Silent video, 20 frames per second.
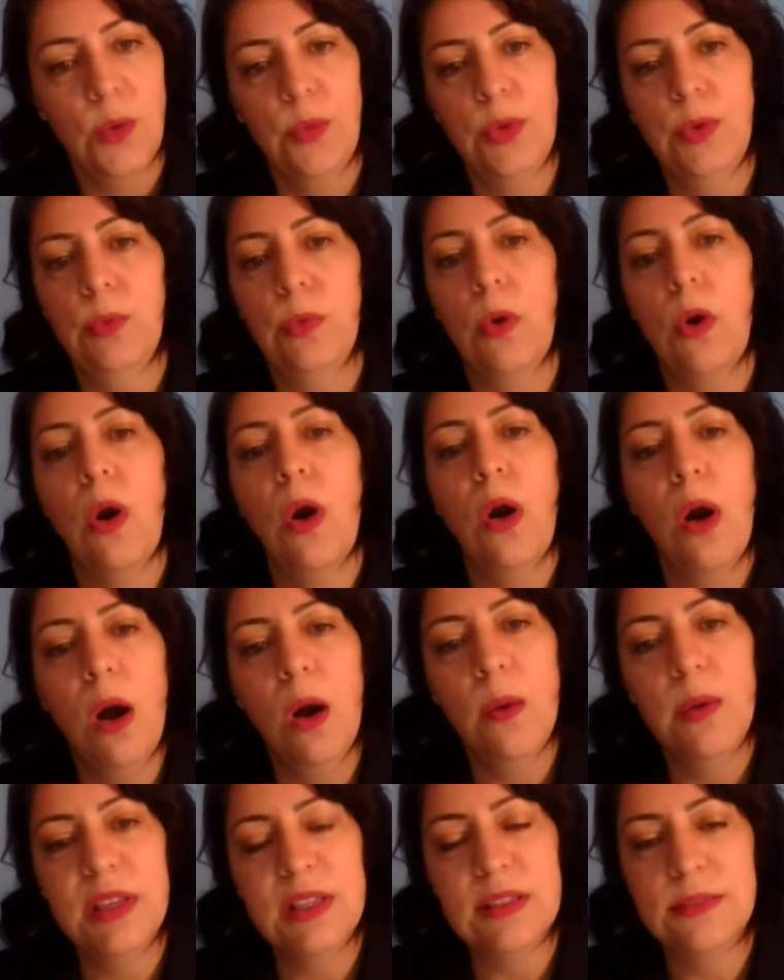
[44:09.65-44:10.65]
We will
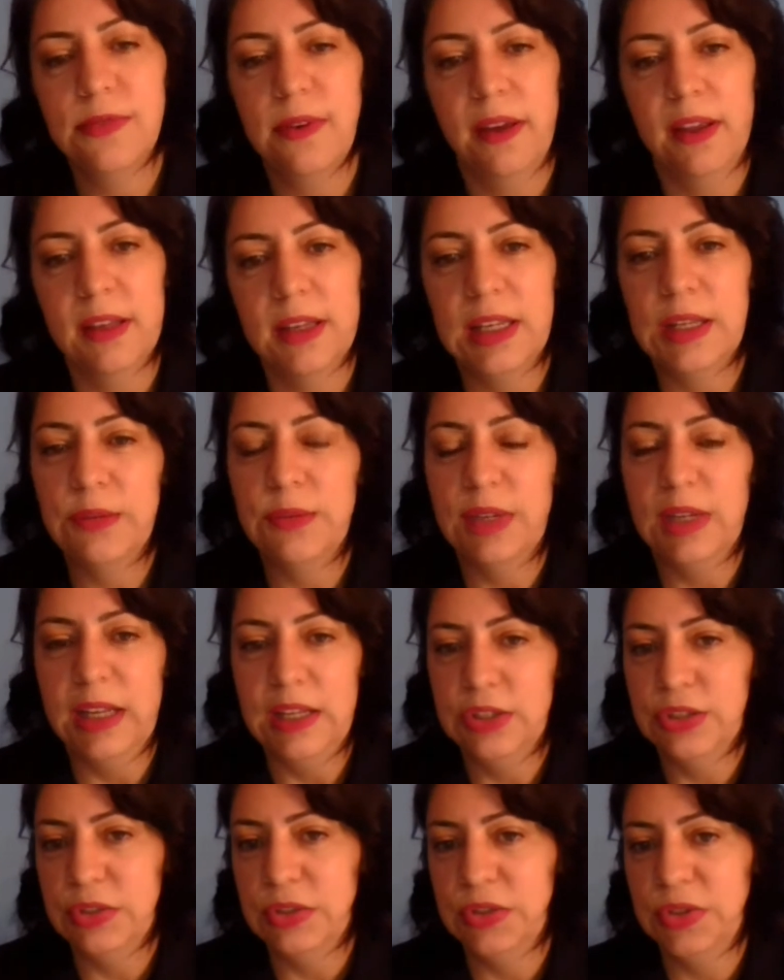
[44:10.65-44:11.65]
always find new
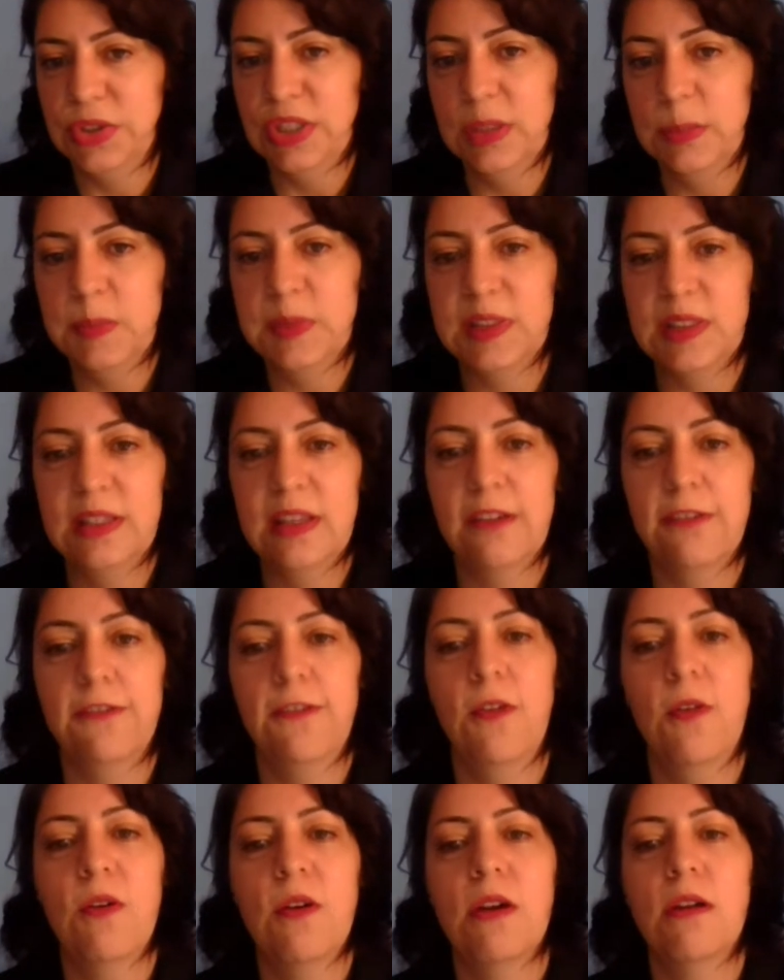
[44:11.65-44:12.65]
relationships,
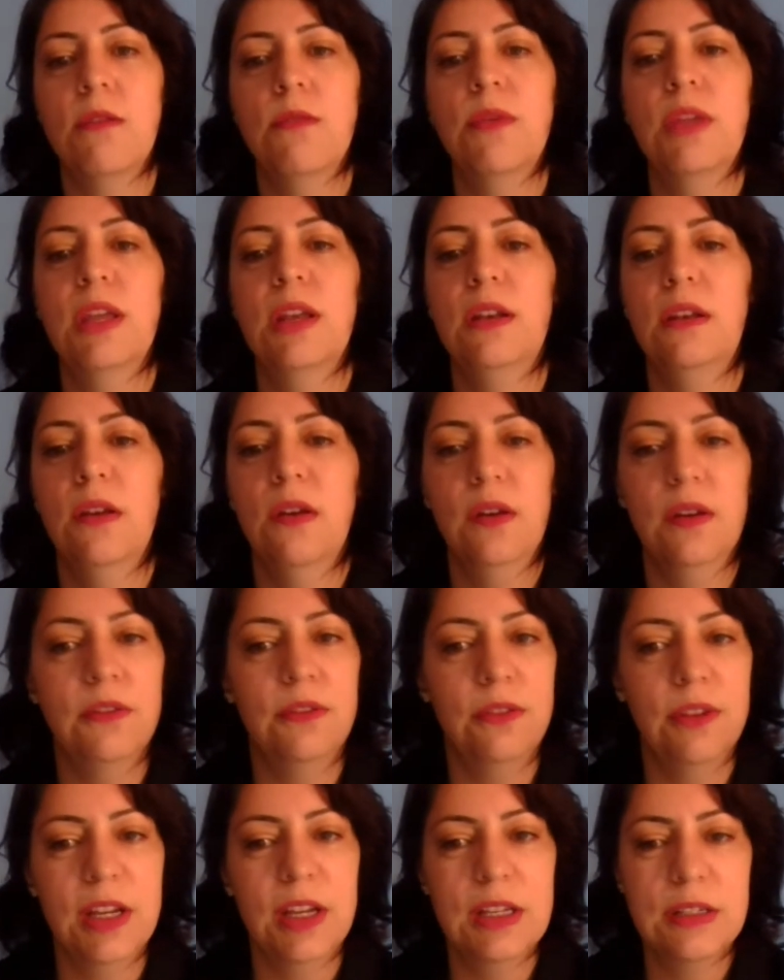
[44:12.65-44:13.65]
therefore we are not
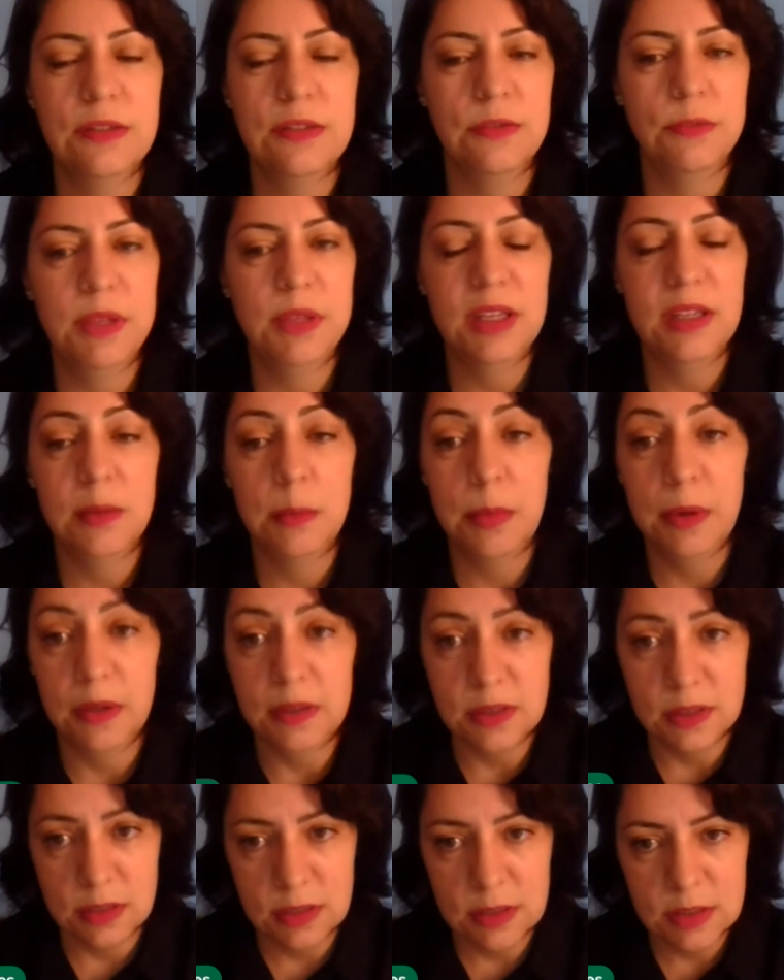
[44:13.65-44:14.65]
afraid of being
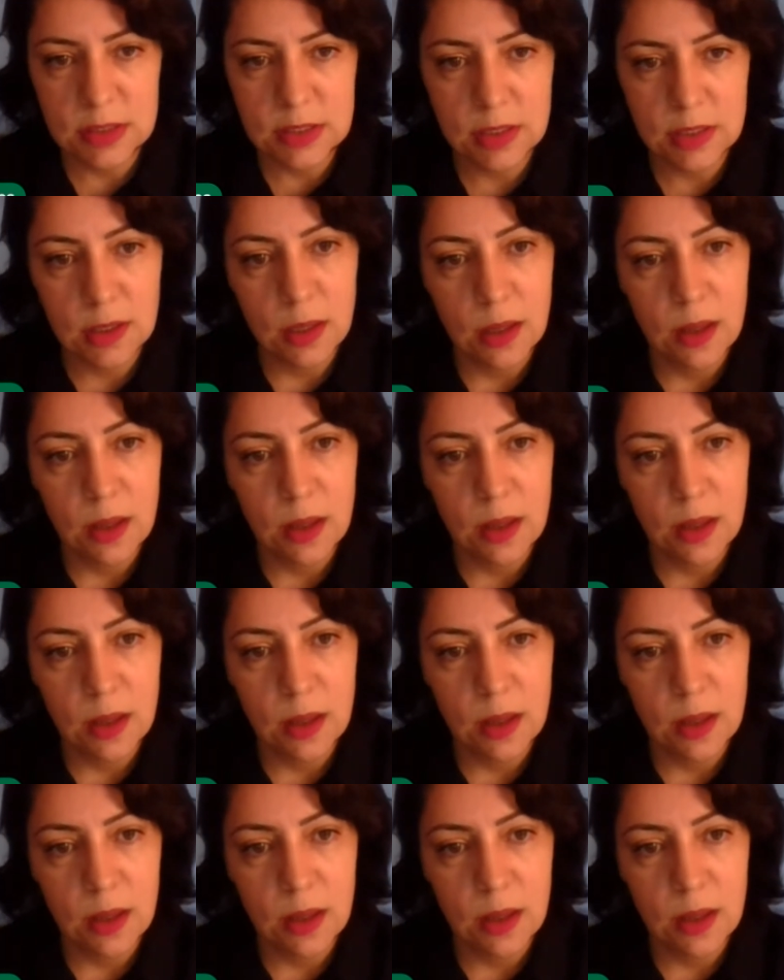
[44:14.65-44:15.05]
abandoned.